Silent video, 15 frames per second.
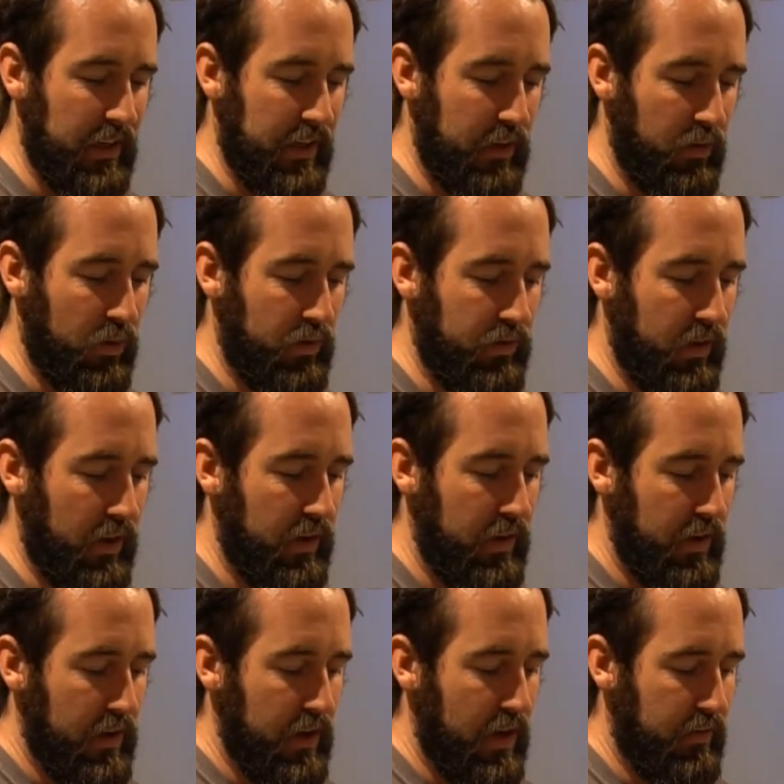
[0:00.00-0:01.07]
And also,
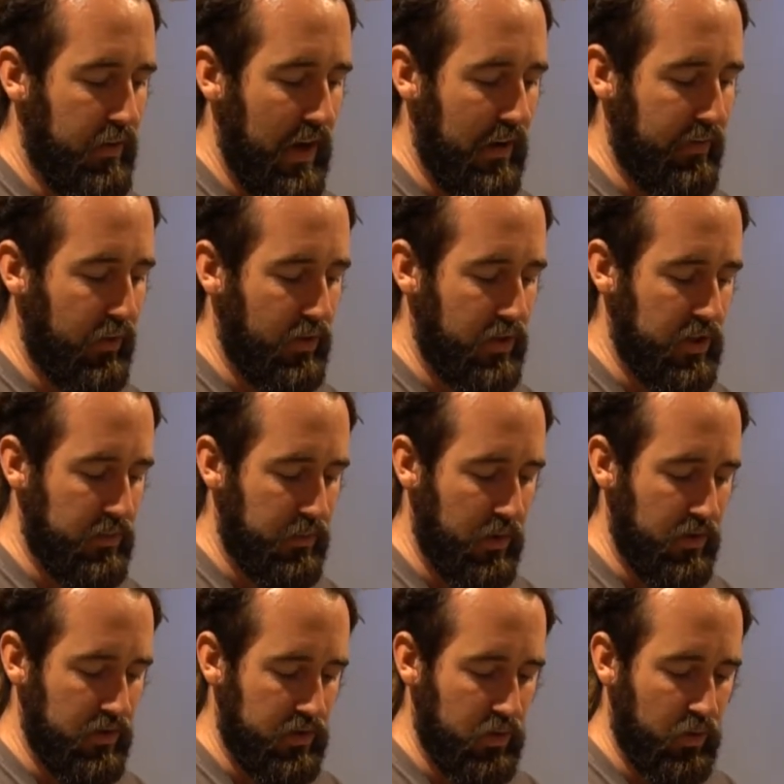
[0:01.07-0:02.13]
if you have got
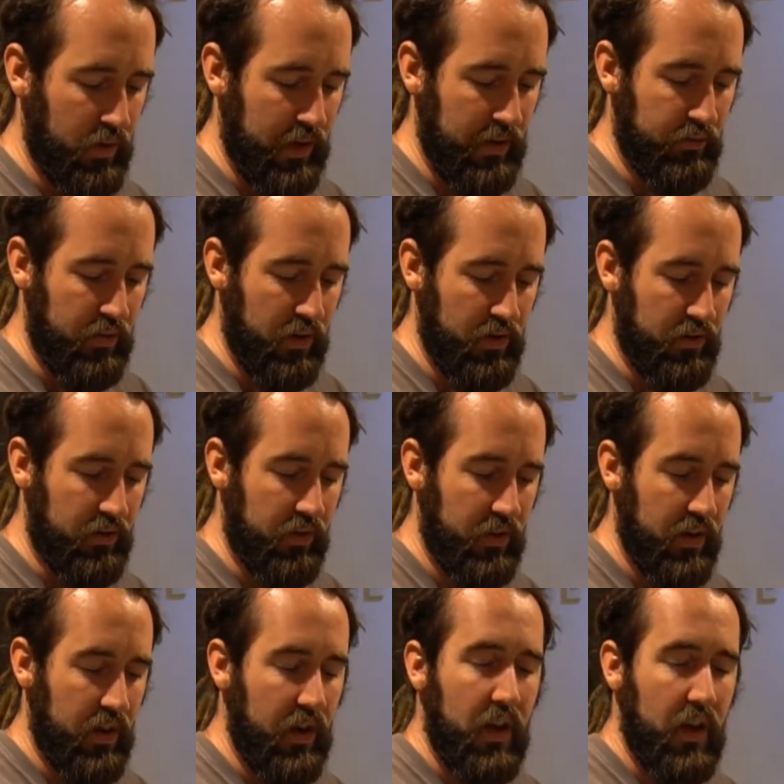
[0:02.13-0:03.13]
exposed orchid roots,